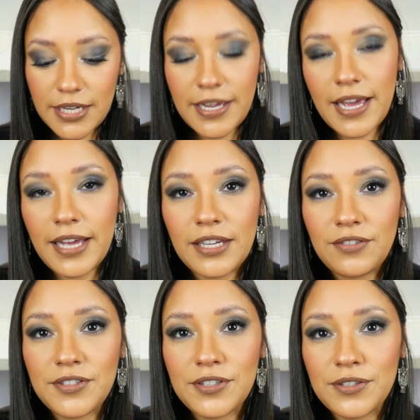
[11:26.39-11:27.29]
yeah,
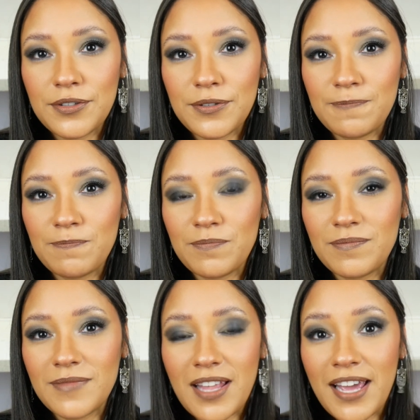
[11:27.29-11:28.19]
if you
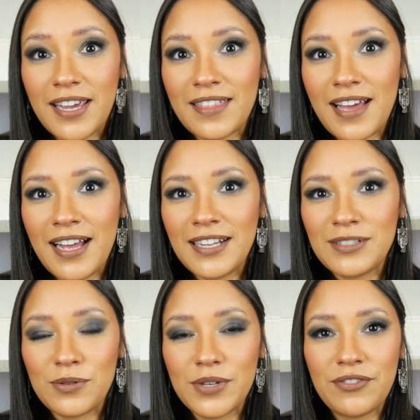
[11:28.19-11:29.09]
like
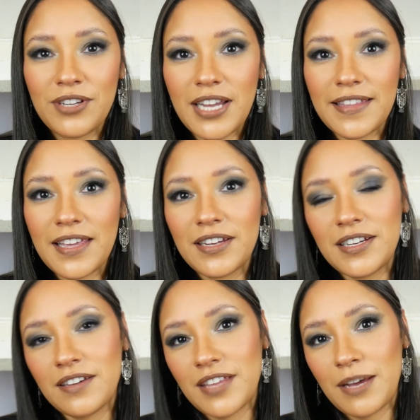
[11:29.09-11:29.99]
that, or if you like the
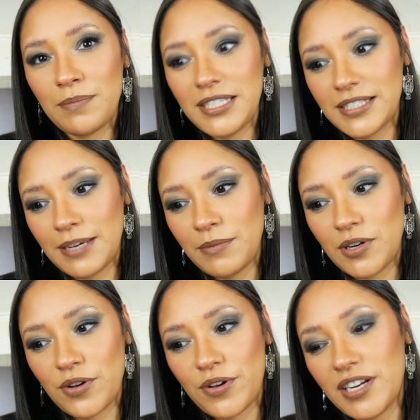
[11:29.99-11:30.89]
idea of that, please let me
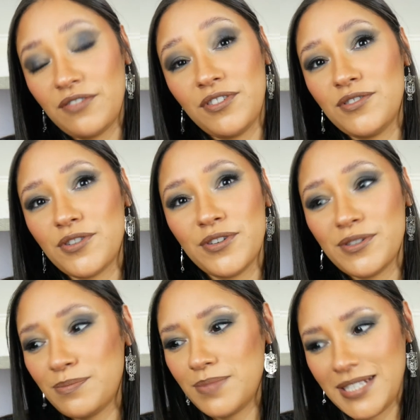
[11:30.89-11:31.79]
know, and if you
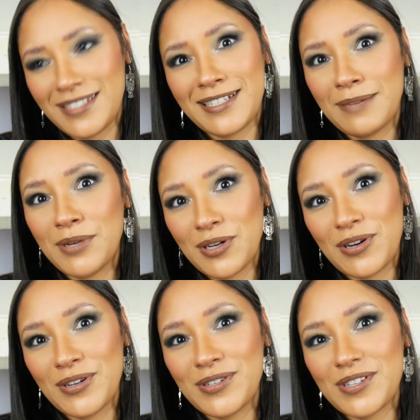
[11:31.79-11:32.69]
don't, please let me
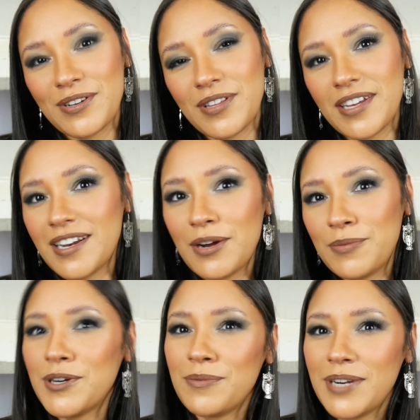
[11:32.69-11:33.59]
know, so then I
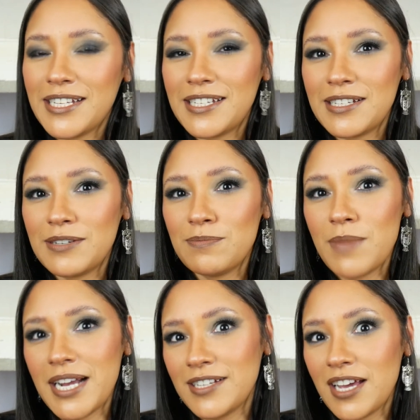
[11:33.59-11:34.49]
won't waste
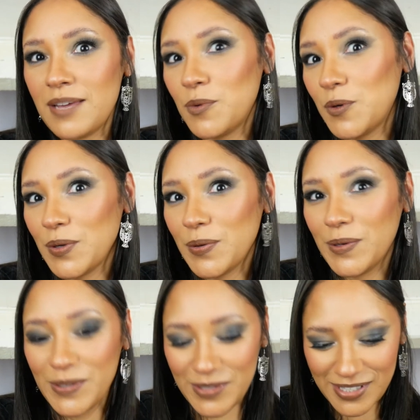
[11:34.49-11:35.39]
my time or
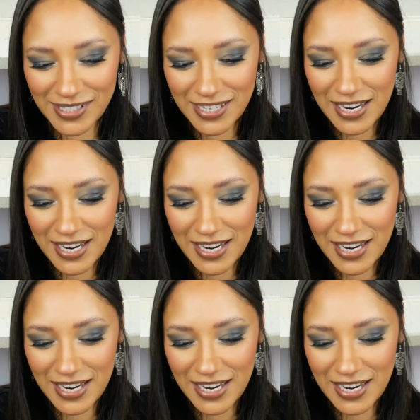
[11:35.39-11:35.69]
yours.